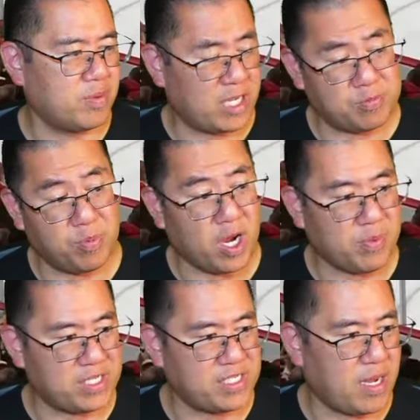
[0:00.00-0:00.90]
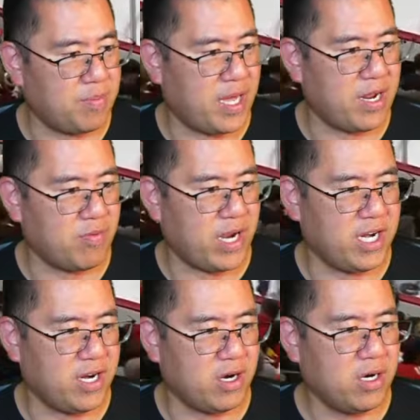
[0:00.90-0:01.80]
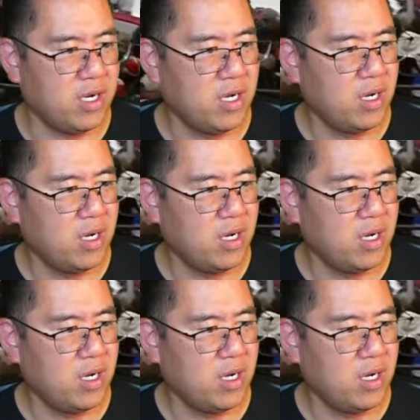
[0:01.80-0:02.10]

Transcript: it gets blocked by Sam Bennett right here.